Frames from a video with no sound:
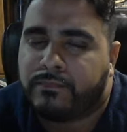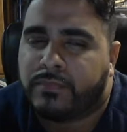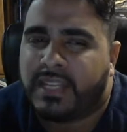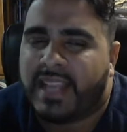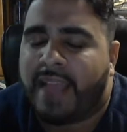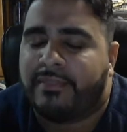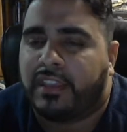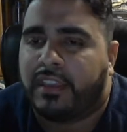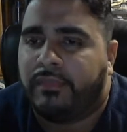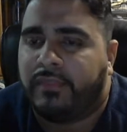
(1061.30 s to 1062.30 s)
than have the
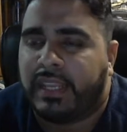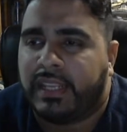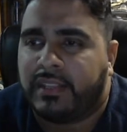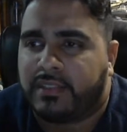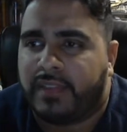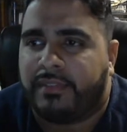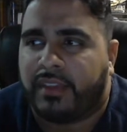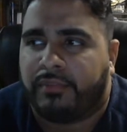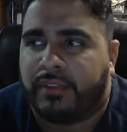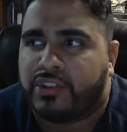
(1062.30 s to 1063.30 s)
convenience of
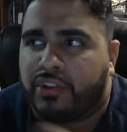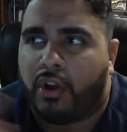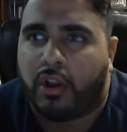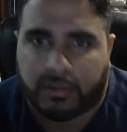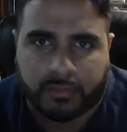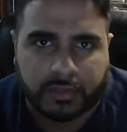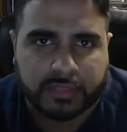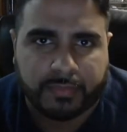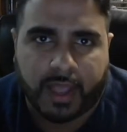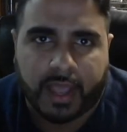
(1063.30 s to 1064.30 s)
having a feature all in one
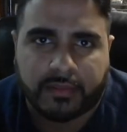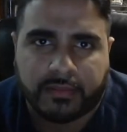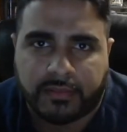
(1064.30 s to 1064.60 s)
spot.